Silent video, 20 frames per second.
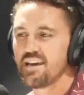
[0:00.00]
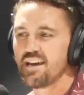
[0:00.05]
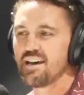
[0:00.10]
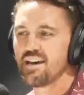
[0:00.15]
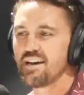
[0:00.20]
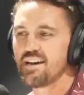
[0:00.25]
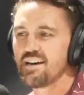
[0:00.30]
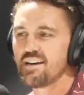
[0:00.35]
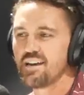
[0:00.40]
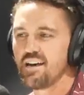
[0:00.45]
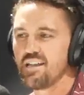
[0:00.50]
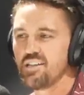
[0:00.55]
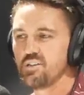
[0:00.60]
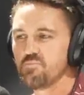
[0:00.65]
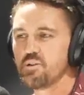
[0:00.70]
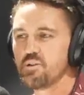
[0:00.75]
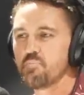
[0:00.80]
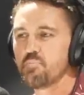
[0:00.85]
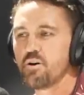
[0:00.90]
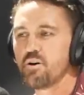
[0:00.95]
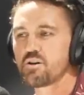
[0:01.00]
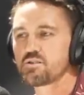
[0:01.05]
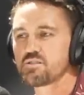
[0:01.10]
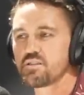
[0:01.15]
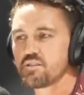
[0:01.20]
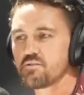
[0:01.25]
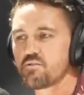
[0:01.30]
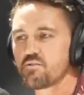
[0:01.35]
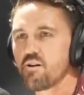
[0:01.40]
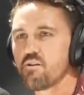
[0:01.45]
uh, a little bit of
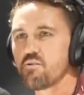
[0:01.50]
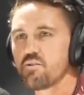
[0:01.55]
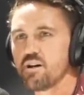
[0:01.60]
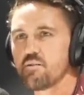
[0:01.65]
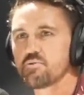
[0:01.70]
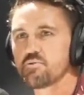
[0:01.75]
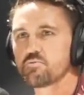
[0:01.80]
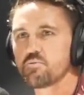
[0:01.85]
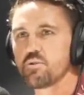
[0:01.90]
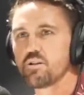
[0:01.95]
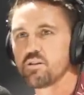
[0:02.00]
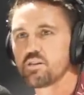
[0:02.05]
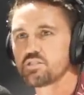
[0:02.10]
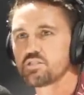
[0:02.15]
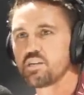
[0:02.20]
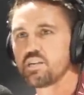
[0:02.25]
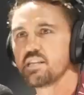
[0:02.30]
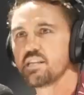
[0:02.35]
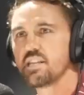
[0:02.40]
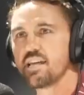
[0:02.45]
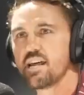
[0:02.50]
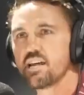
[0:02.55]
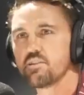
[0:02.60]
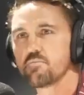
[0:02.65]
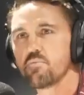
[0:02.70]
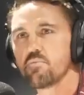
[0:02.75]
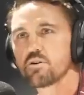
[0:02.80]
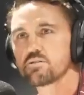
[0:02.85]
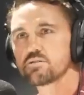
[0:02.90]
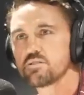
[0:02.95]
boxing and growing up as well, like in and out of the
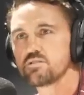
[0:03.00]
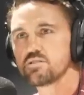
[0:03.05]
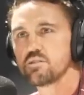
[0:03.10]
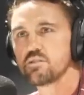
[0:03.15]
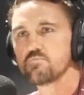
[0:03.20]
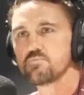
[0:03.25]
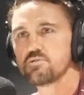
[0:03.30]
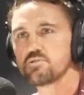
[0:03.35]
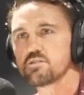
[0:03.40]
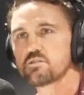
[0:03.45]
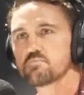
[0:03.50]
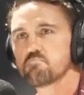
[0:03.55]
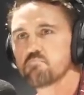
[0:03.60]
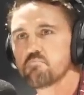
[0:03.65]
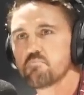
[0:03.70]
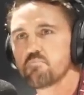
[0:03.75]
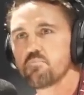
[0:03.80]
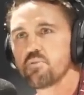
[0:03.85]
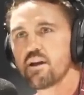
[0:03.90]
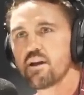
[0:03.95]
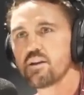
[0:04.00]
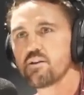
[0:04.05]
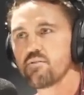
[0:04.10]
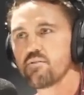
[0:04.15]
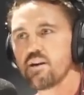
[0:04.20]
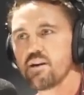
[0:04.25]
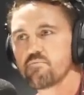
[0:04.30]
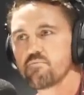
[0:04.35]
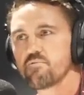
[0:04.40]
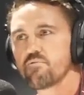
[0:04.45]
boxing gyms, just playing
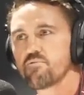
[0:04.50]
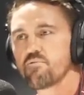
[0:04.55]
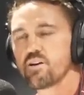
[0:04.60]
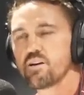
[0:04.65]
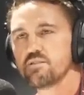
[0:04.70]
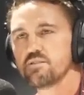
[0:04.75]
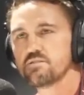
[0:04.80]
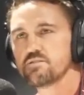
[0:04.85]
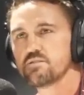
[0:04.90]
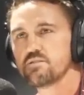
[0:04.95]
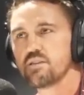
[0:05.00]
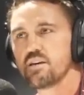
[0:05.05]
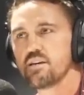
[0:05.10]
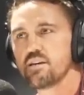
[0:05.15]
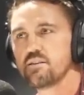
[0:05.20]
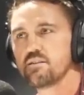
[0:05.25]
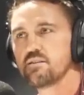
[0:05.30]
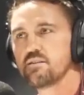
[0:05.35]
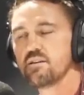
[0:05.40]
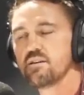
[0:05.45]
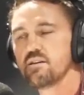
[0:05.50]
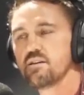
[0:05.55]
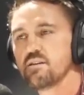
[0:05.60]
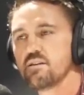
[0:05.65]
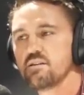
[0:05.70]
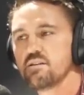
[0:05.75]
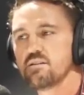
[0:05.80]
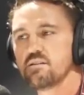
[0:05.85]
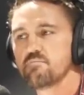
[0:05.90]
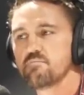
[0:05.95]
around with friends and, and
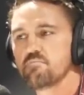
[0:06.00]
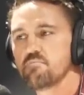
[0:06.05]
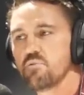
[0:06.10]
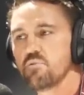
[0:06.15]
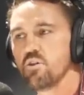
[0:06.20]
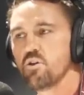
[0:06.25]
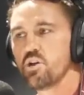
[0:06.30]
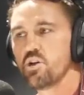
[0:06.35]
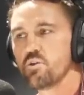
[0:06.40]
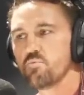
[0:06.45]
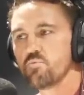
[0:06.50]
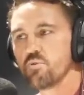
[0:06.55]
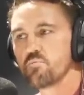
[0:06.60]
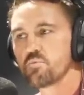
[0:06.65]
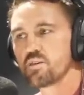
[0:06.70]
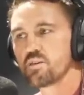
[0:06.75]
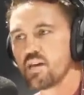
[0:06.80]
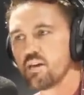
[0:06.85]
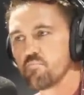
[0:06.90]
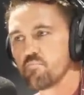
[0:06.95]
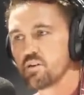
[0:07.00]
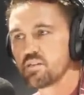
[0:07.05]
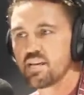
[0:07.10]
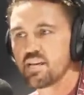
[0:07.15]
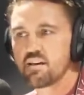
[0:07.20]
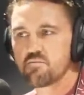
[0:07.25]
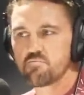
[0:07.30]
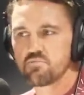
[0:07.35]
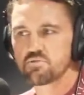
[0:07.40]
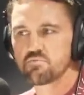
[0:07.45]
learning what we can. My
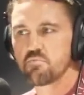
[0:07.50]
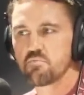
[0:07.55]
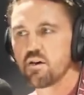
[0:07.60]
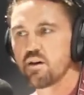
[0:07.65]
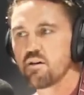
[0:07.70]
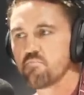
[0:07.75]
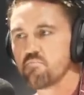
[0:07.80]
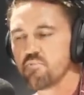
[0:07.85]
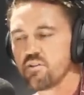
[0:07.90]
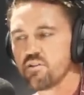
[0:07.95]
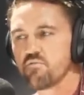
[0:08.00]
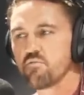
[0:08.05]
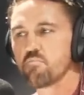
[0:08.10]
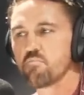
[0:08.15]
dad was a bit of a